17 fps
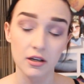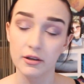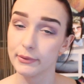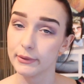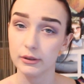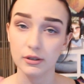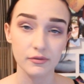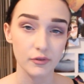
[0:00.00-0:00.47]

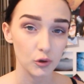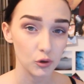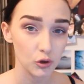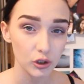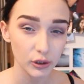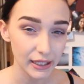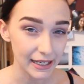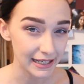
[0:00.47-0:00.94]
They're of
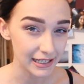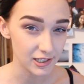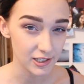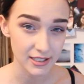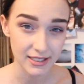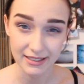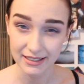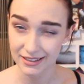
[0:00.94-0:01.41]
all
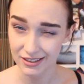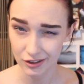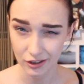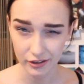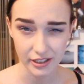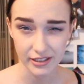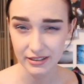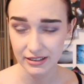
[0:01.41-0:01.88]
ages, it's
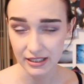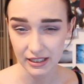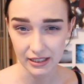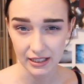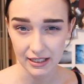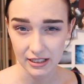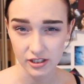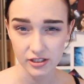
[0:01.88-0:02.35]
not just
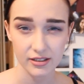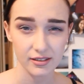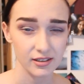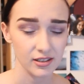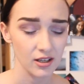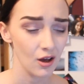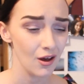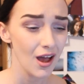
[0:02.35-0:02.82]
teenagers.